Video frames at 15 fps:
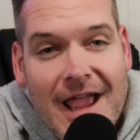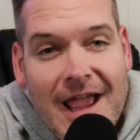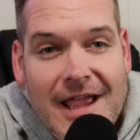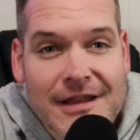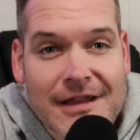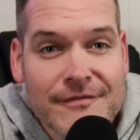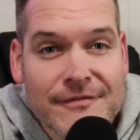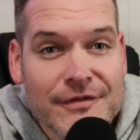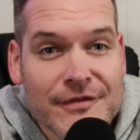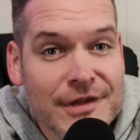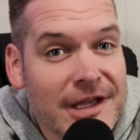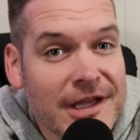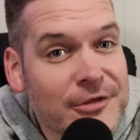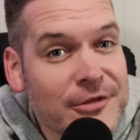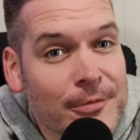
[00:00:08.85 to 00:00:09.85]
and
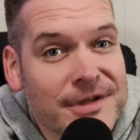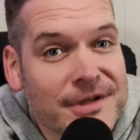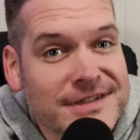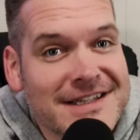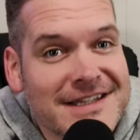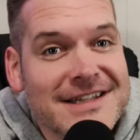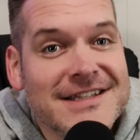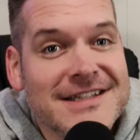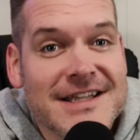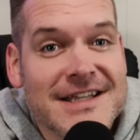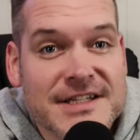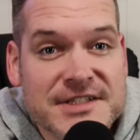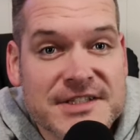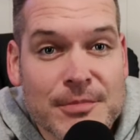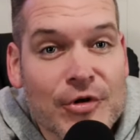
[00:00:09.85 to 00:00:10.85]
philanthropist
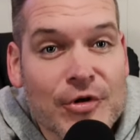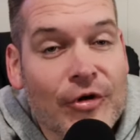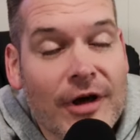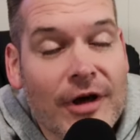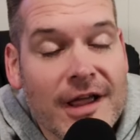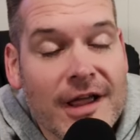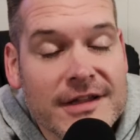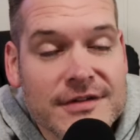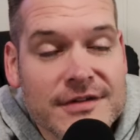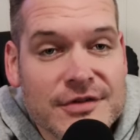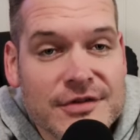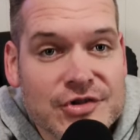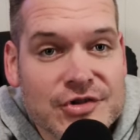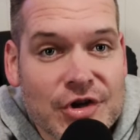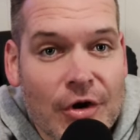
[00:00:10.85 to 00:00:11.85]
Dennis McCray to the
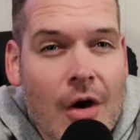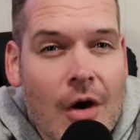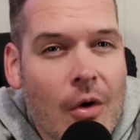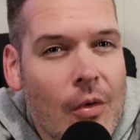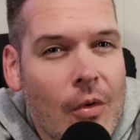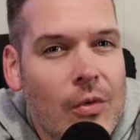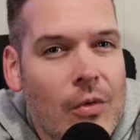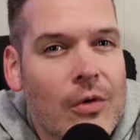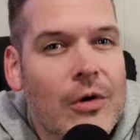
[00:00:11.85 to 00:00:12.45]
show, or